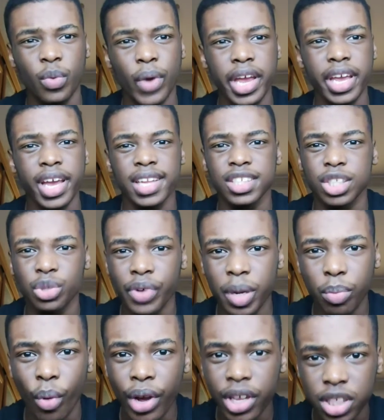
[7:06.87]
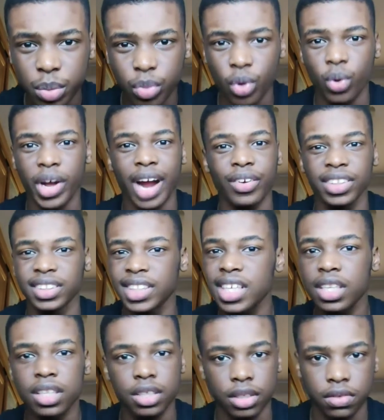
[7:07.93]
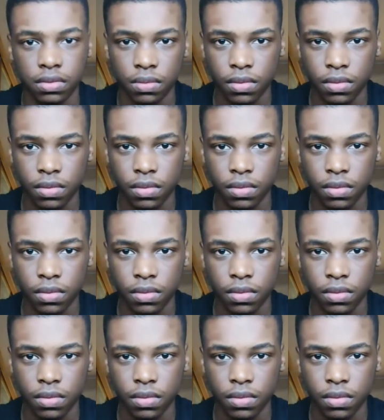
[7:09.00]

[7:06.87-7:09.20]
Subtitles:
away, it's 3 points, bro. Guaranteed.